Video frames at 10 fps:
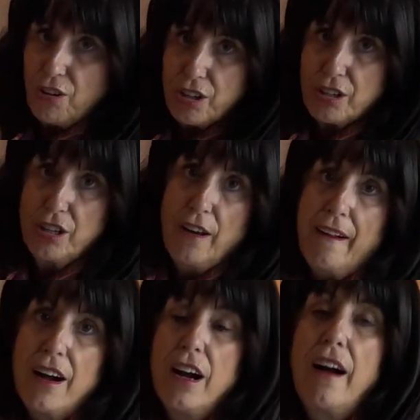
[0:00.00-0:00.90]
look,
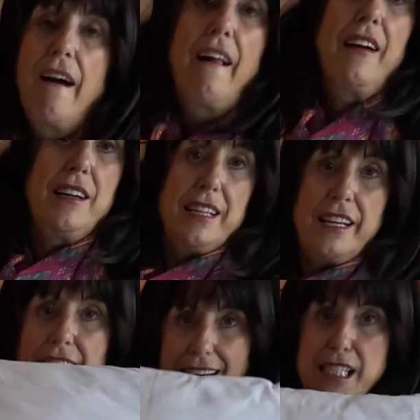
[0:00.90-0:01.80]

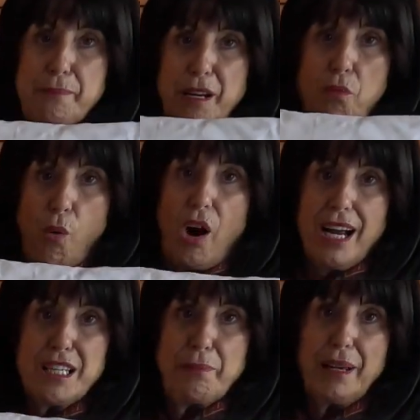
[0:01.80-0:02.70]
nice big wide